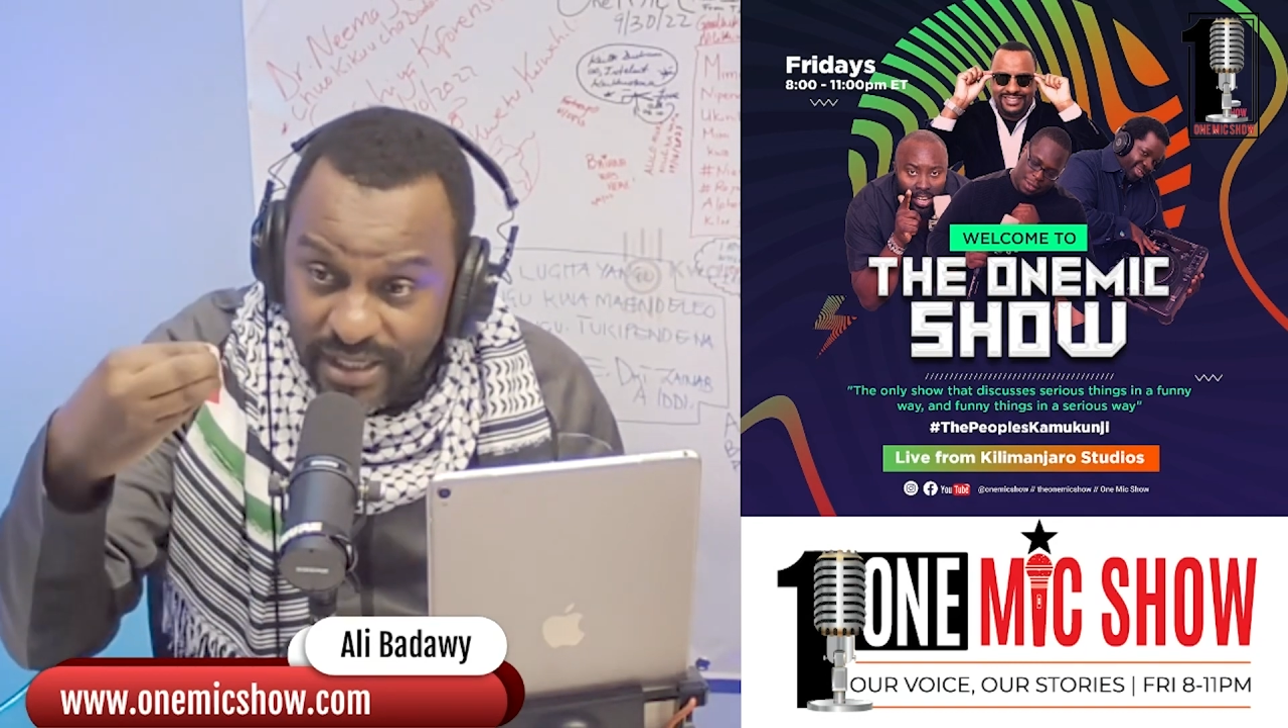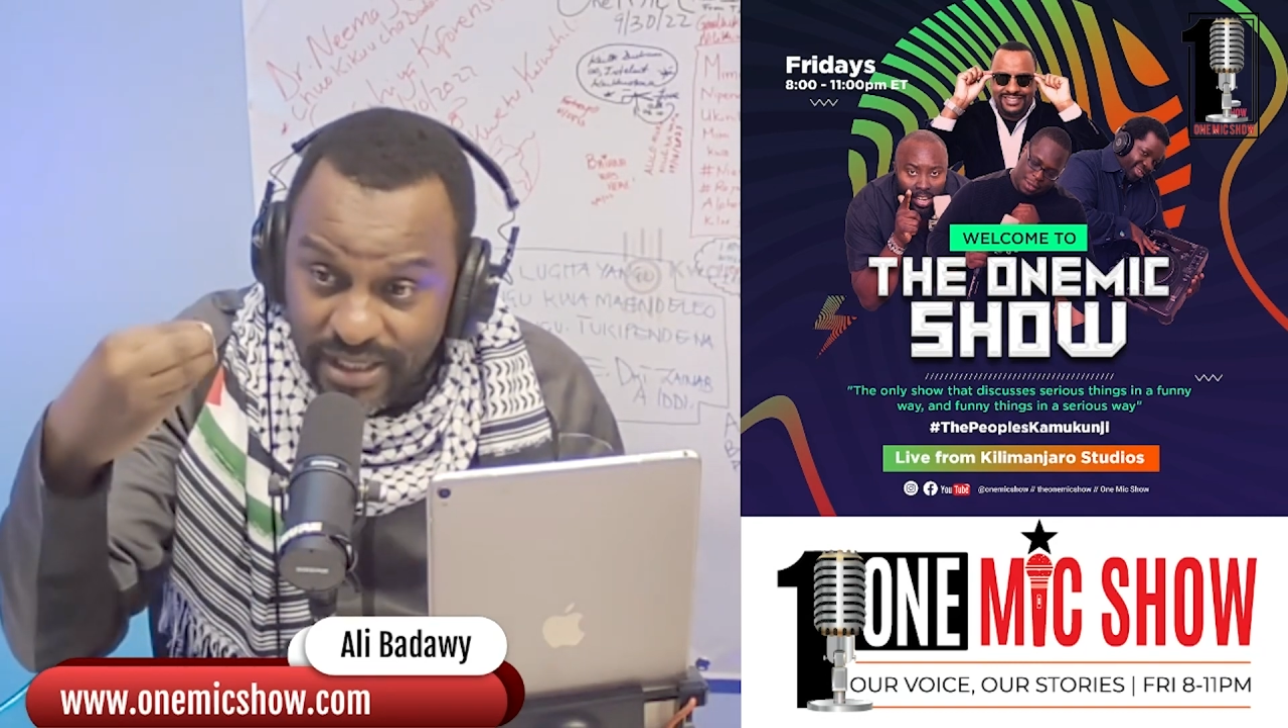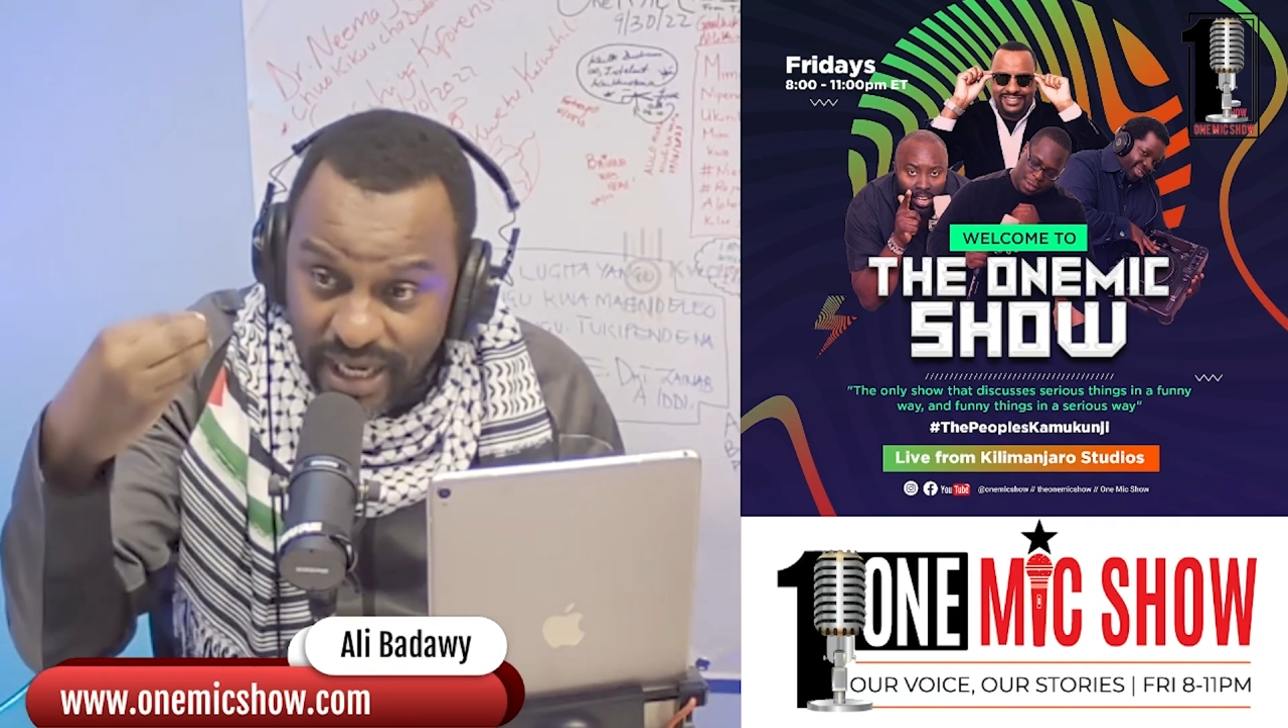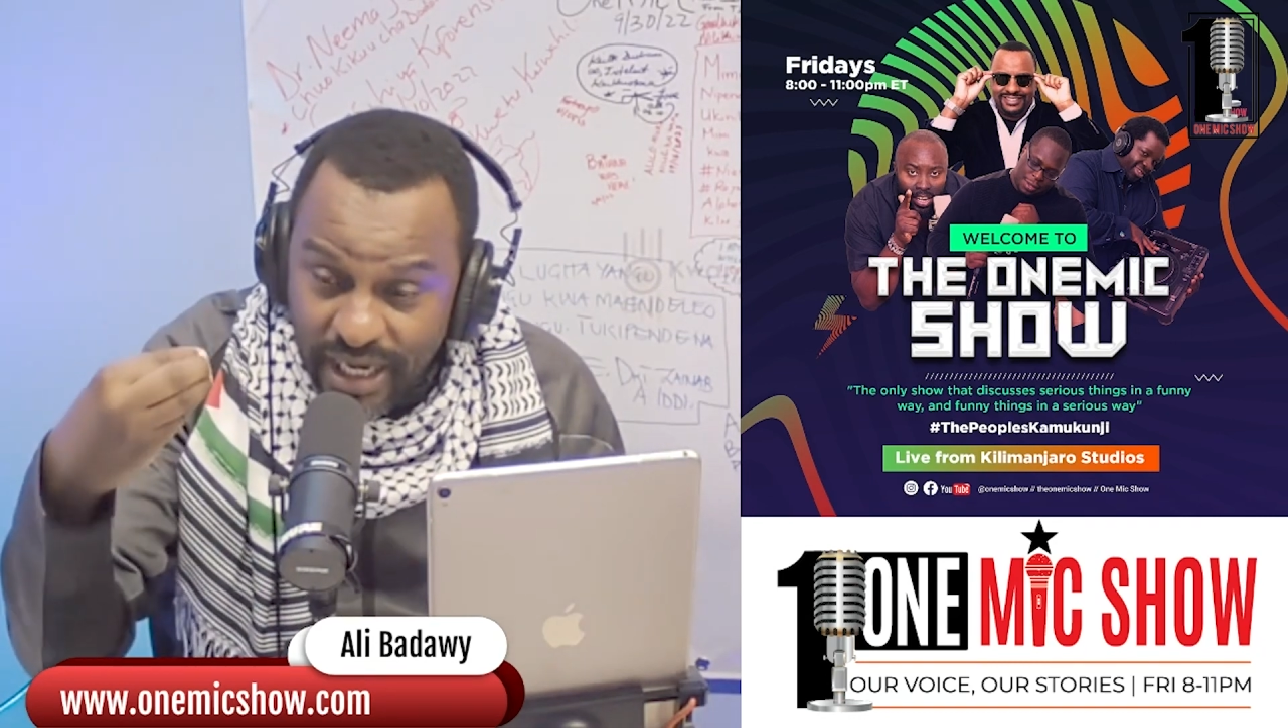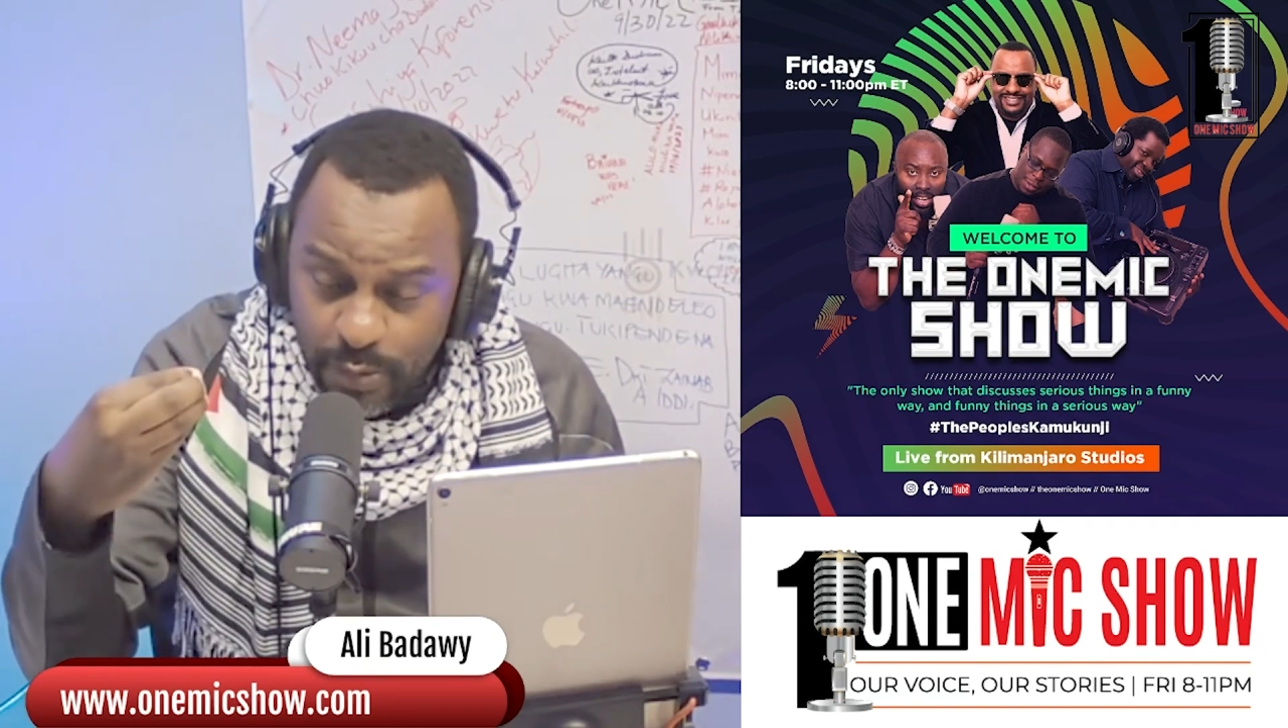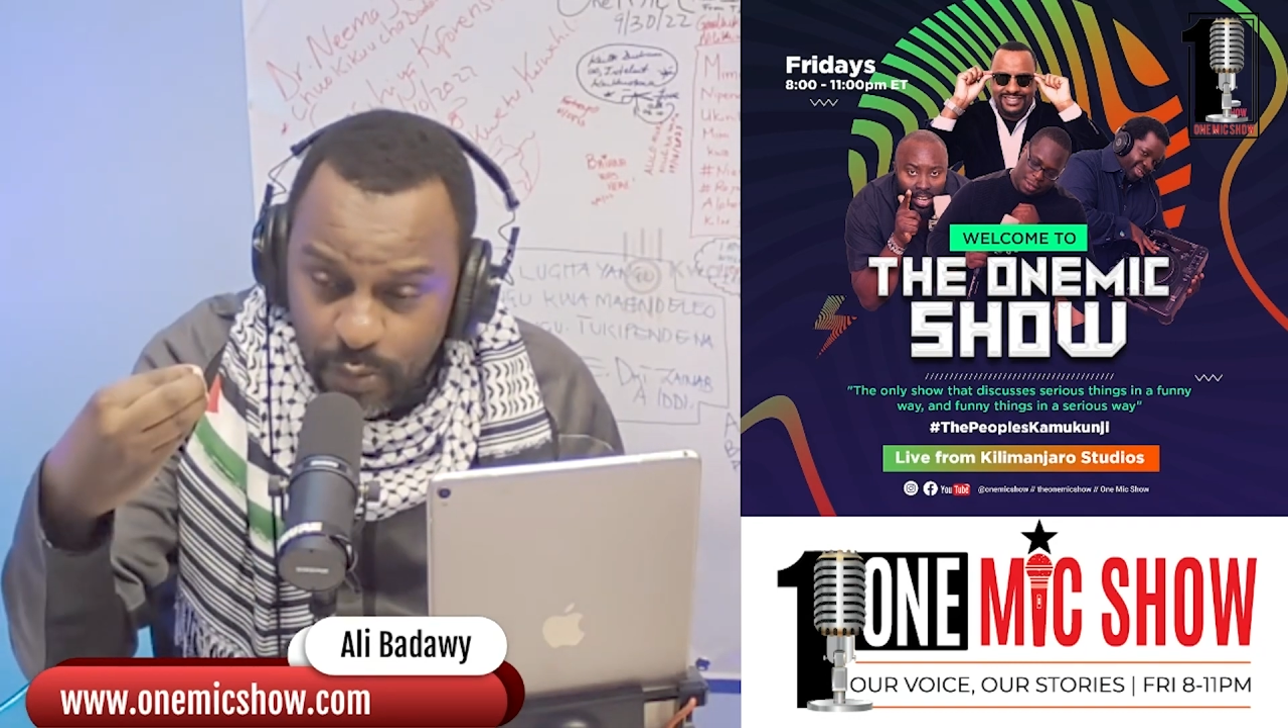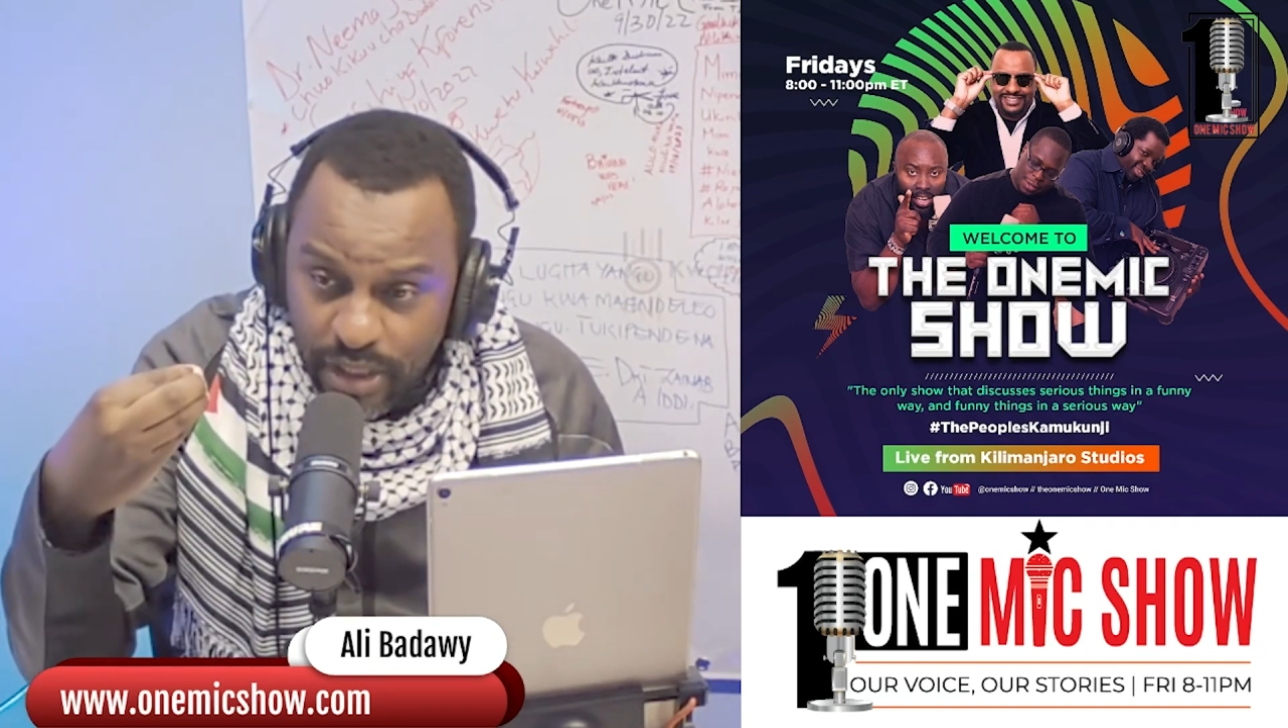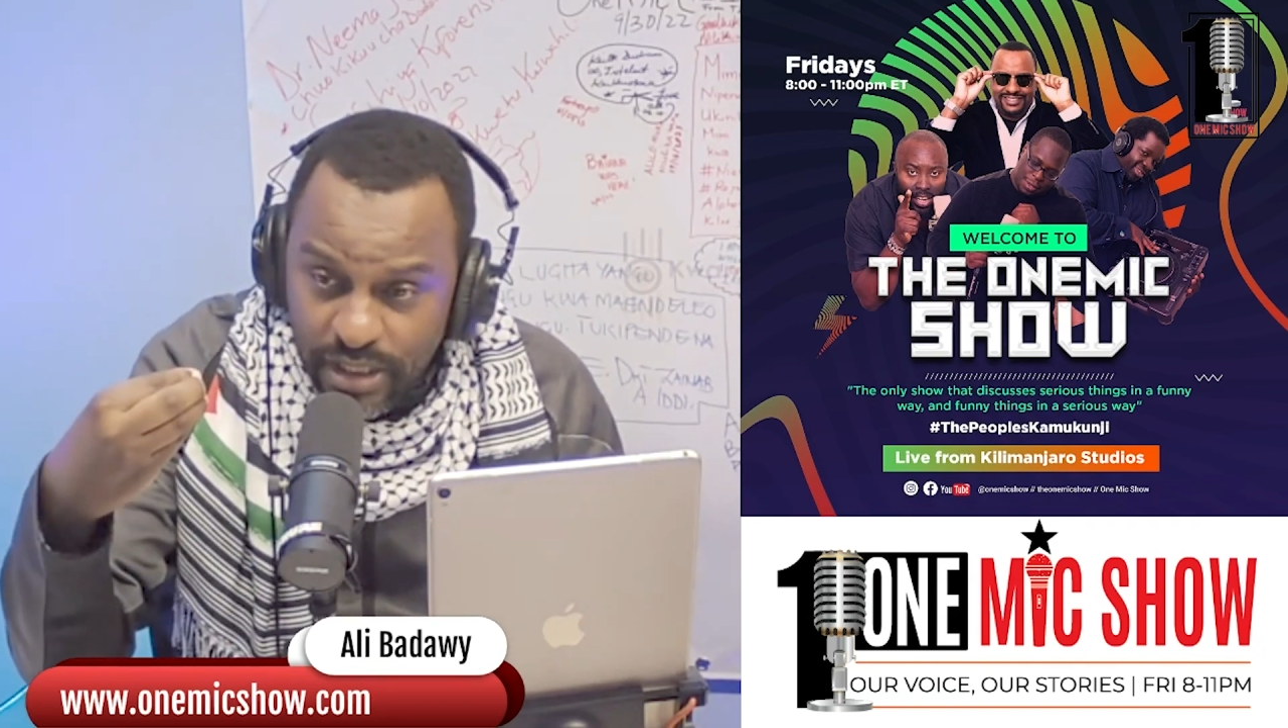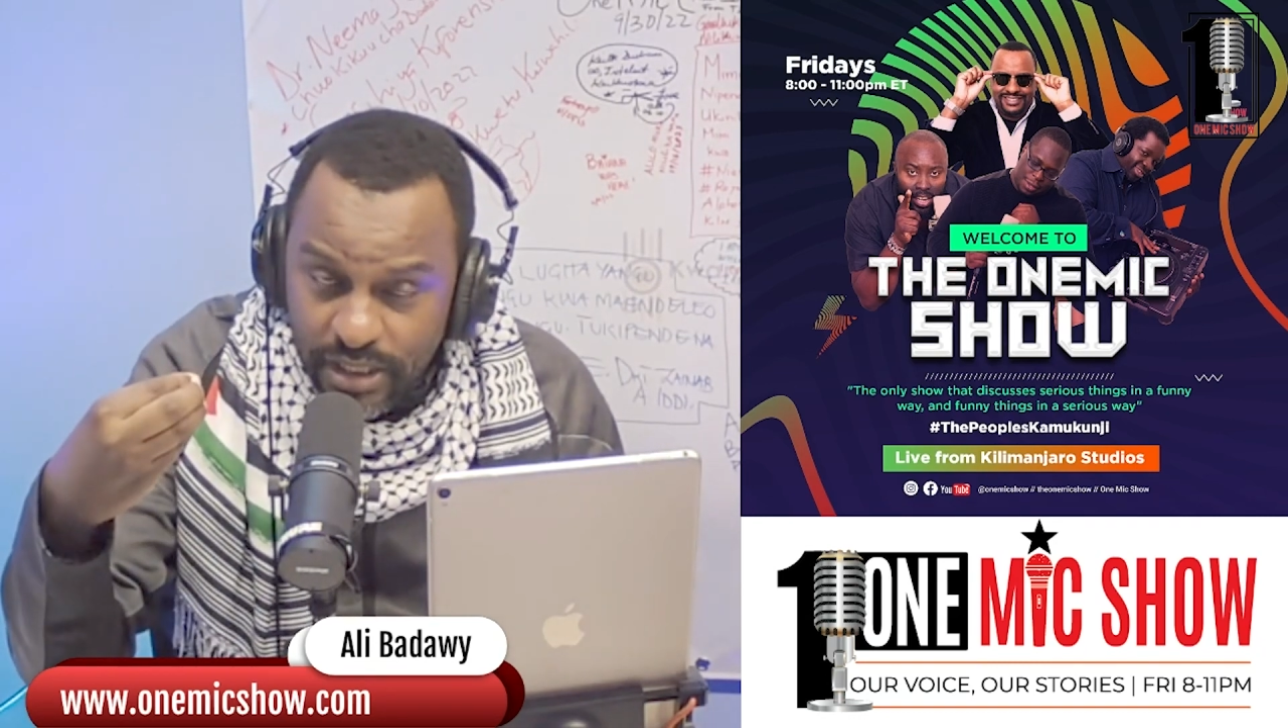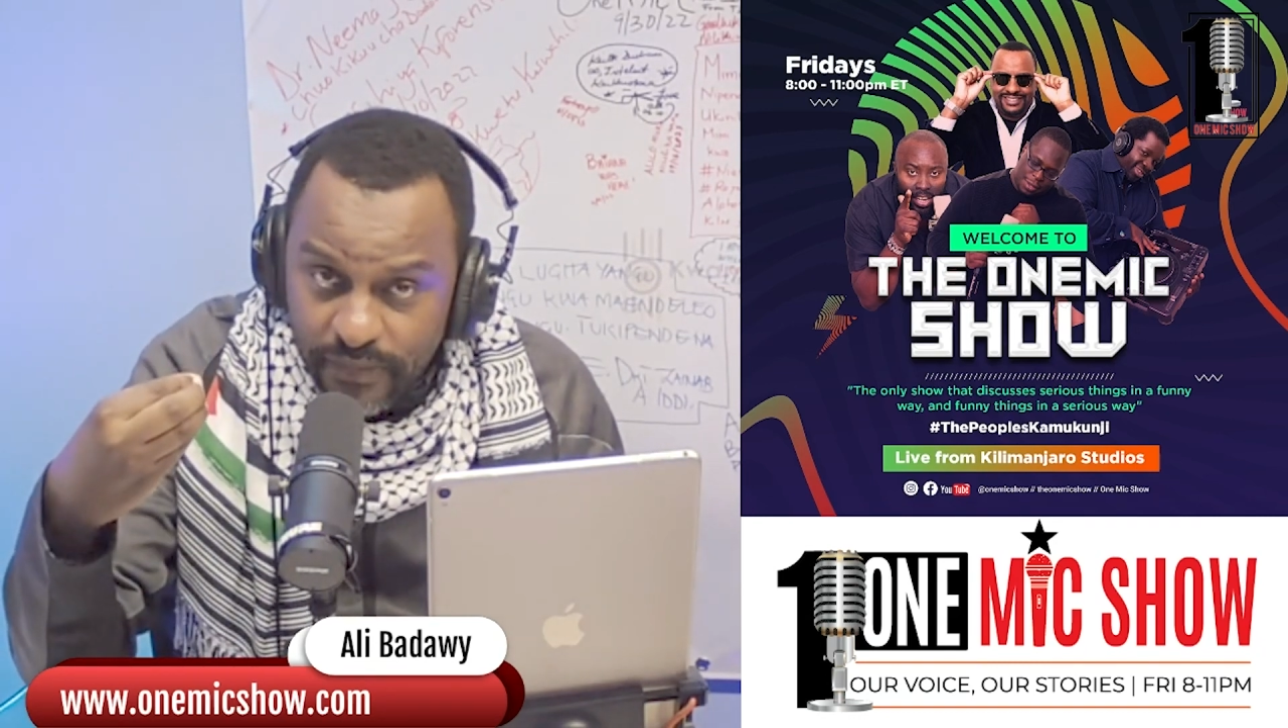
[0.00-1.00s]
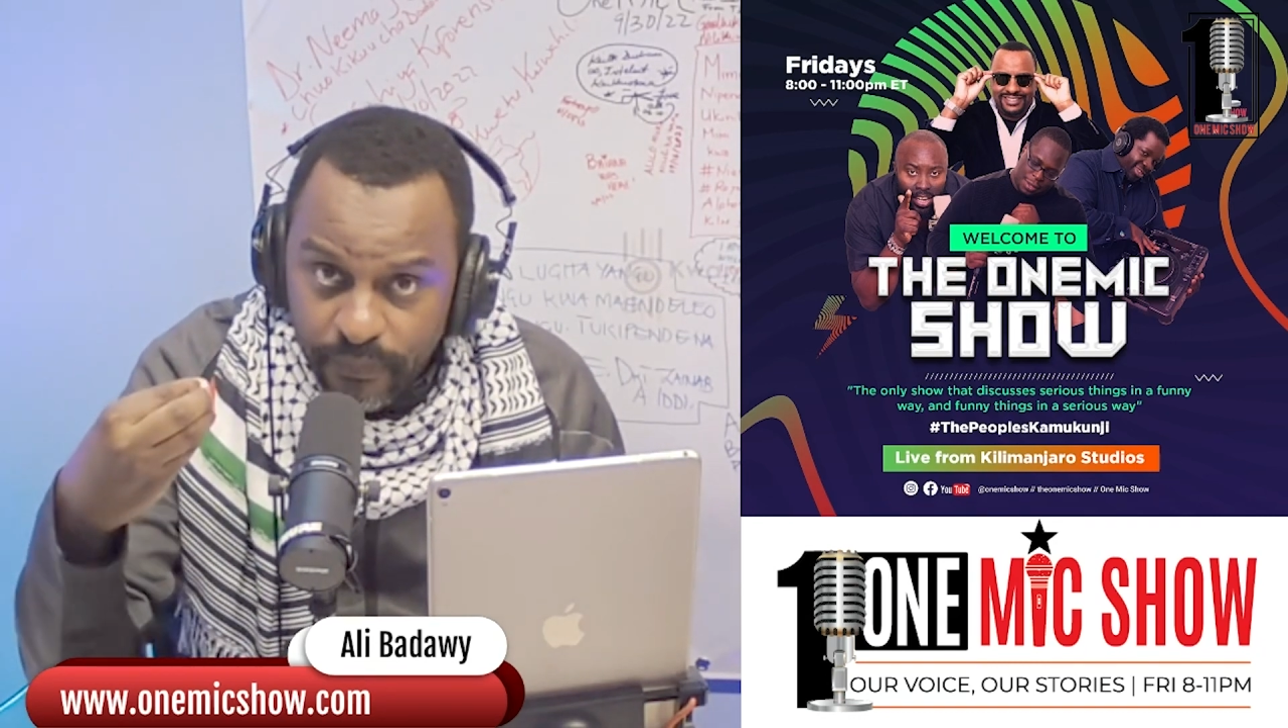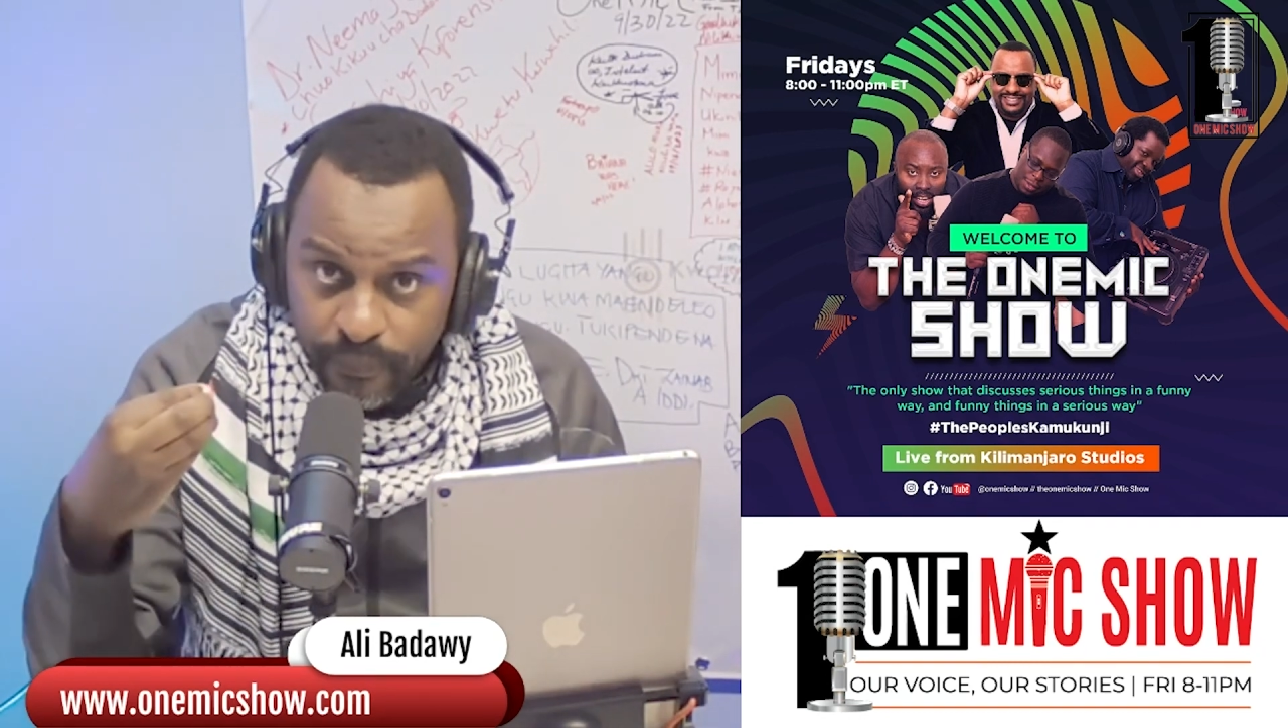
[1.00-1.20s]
as diasporans,